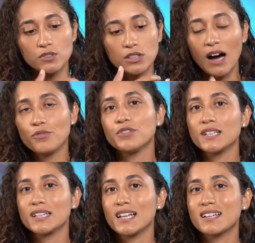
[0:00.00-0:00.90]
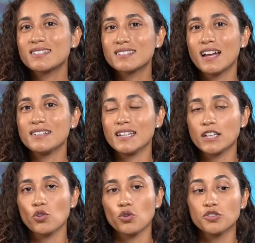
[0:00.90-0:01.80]
not feeling like
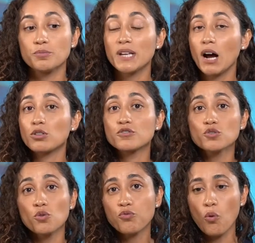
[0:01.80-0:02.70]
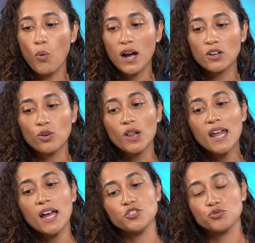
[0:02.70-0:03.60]
studying, or you've been out of school for a while
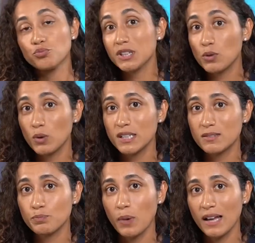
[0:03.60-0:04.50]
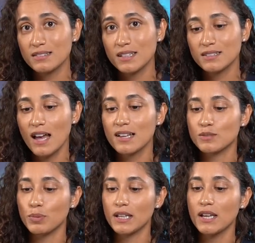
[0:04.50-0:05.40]
and you really want to pass this
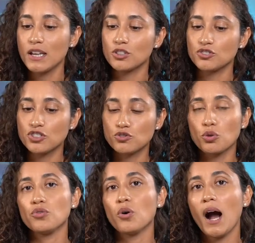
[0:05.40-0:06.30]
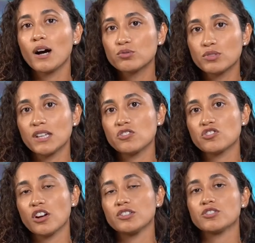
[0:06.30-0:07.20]
test, but you just don't know how to get
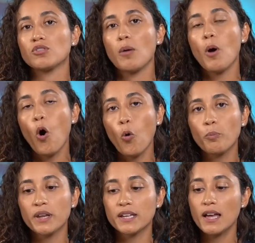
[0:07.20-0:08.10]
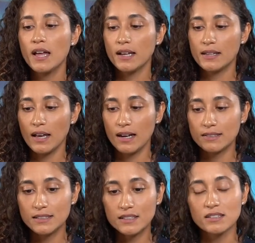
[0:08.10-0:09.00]
started. So I'm hoping that
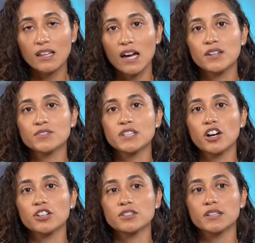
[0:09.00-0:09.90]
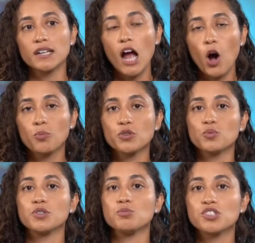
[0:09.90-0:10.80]
these lives are going to help you with